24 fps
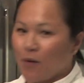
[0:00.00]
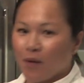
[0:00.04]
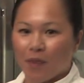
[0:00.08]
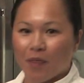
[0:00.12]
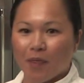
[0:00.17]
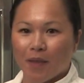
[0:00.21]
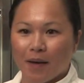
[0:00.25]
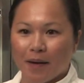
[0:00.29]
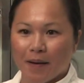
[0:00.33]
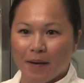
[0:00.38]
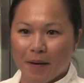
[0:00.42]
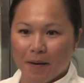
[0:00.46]
with
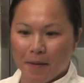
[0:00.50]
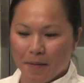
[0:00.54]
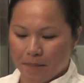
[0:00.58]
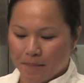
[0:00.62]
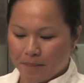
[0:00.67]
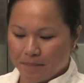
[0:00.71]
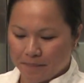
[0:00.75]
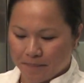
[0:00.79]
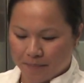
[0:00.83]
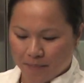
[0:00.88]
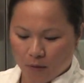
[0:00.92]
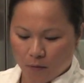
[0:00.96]

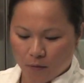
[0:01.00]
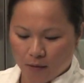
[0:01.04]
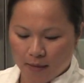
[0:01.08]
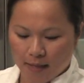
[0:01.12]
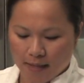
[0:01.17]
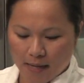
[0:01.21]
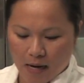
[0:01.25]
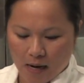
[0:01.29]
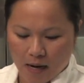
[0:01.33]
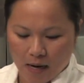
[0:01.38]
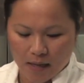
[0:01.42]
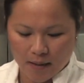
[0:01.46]
the
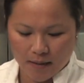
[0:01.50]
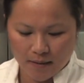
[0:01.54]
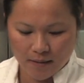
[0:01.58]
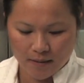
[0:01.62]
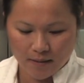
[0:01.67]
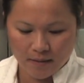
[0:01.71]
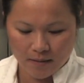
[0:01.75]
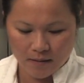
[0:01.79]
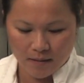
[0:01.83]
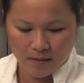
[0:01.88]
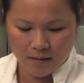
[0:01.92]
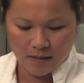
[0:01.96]
carrots.
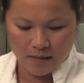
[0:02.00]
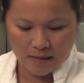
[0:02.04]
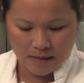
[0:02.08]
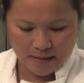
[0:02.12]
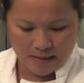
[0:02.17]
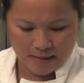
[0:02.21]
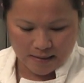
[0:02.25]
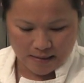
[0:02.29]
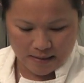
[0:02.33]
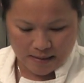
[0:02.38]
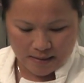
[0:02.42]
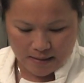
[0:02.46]

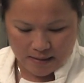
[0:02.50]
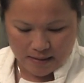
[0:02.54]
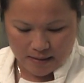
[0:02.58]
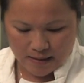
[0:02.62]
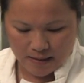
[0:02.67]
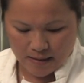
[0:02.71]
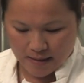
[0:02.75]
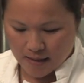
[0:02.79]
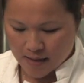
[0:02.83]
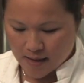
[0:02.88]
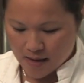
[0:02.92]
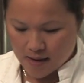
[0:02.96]

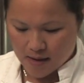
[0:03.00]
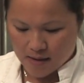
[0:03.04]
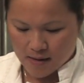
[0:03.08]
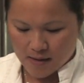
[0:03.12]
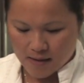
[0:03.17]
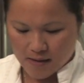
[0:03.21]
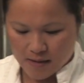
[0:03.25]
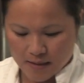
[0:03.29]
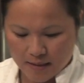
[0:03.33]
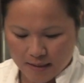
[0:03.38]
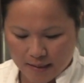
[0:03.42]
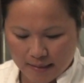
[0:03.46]
And again,
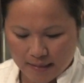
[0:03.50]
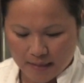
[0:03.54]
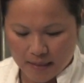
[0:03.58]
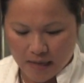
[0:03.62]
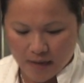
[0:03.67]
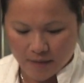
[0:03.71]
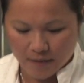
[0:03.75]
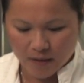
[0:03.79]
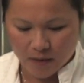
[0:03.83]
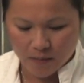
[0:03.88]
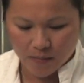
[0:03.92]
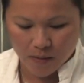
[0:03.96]
doesn't
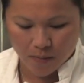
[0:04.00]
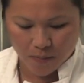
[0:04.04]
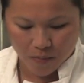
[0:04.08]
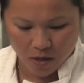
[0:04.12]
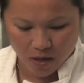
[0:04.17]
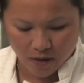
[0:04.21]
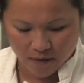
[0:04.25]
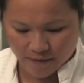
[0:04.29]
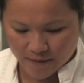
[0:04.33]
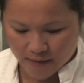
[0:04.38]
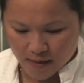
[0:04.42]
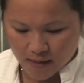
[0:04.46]
have to be
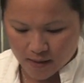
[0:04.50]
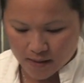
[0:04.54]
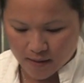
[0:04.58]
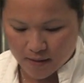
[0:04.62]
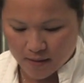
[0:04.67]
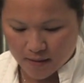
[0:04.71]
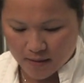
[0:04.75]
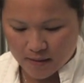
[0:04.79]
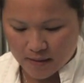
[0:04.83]
perfect.